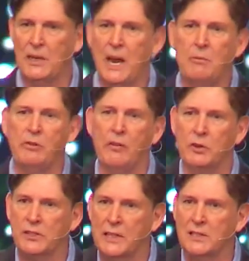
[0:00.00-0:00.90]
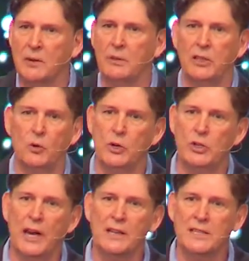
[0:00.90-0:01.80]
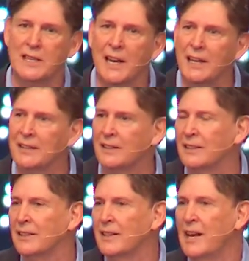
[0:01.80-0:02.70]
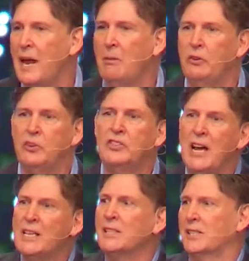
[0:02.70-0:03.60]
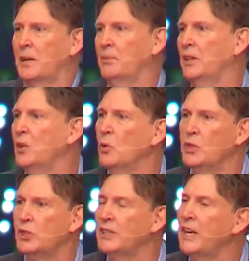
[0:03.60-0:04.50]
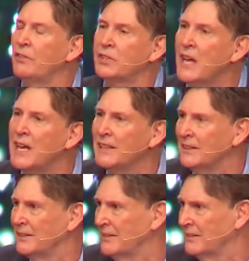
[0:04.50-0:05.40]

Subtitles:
How many of you ever said something you wish you hadn't said? How many of you done something you wish you'd never done?